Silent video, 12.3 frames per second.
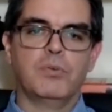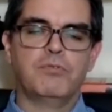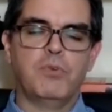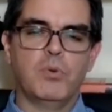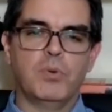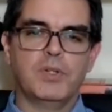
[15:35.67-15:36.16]

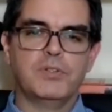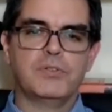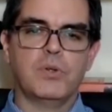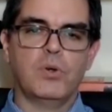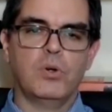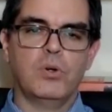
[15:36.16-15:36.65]

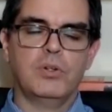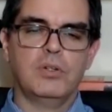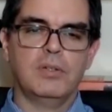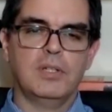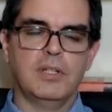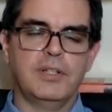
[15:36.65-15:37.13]
focused
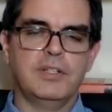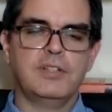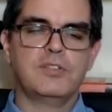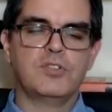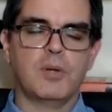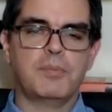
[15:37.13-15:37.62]
on learning
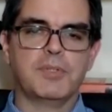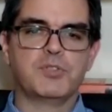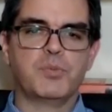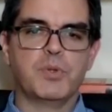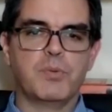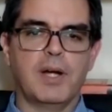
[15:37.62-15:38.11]
the
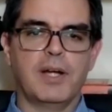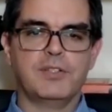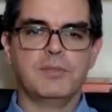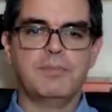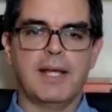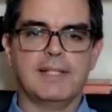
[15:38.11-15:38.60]
topics
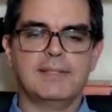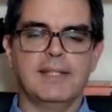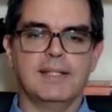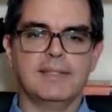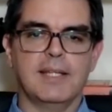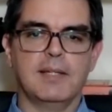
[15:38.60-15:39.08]
required to pass
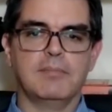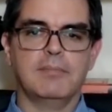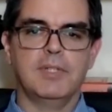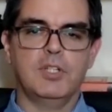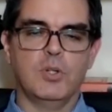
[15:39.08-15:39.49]
the exam.